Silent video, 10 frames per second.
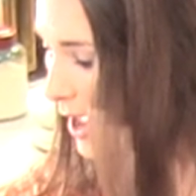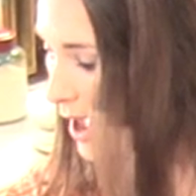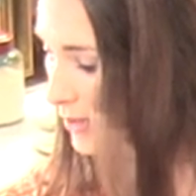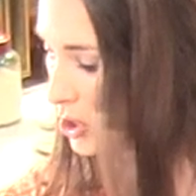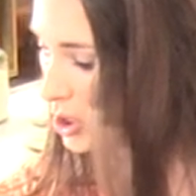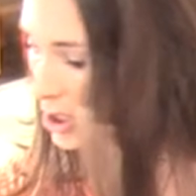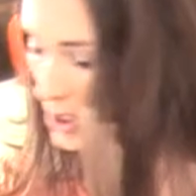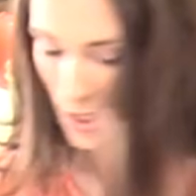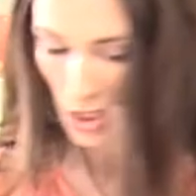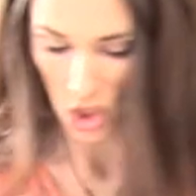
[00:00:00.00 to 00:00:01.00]
and then you're
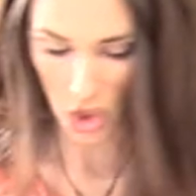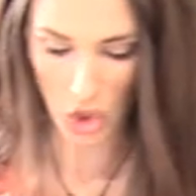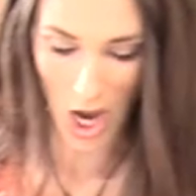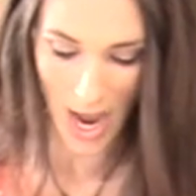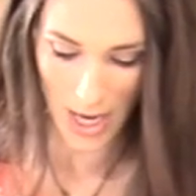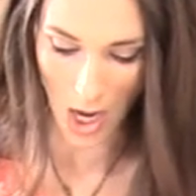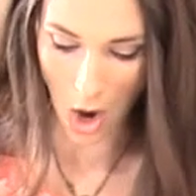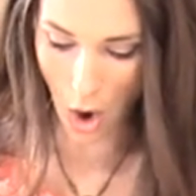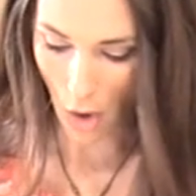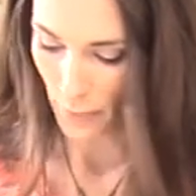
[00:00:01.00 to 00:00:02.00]
going to need to dry it
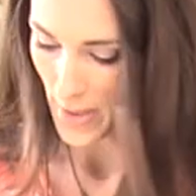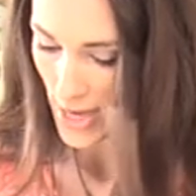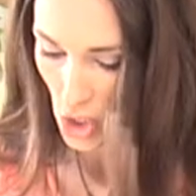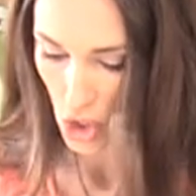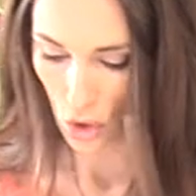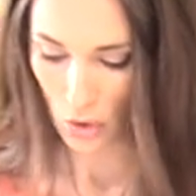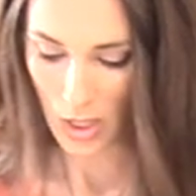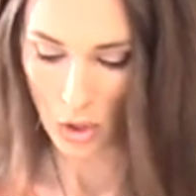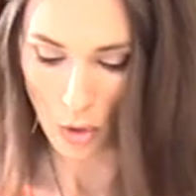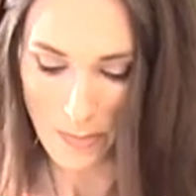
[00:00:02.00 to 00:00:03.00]
off. Make sure
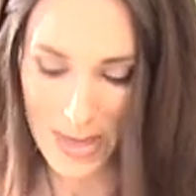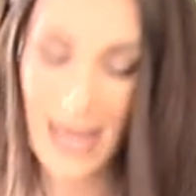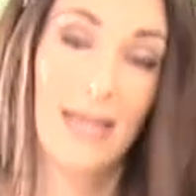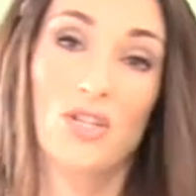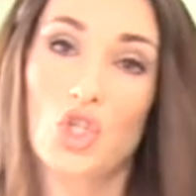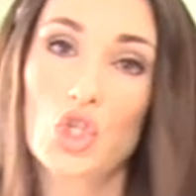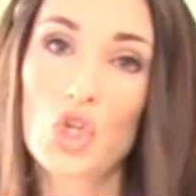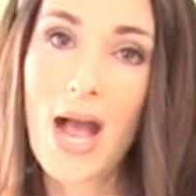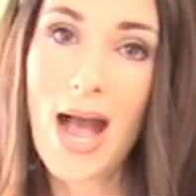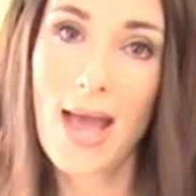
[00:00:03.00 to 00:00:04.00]
that your meat is
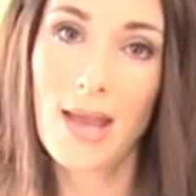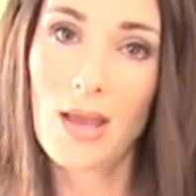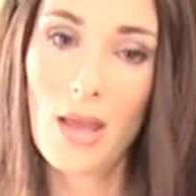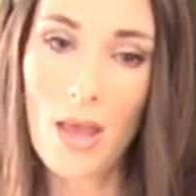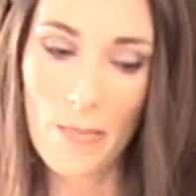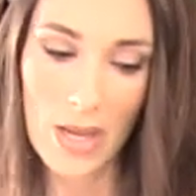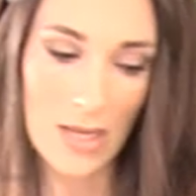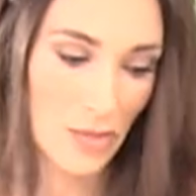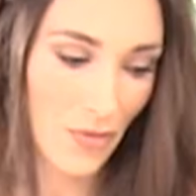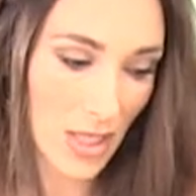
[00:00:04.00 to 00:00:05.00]
dry, because if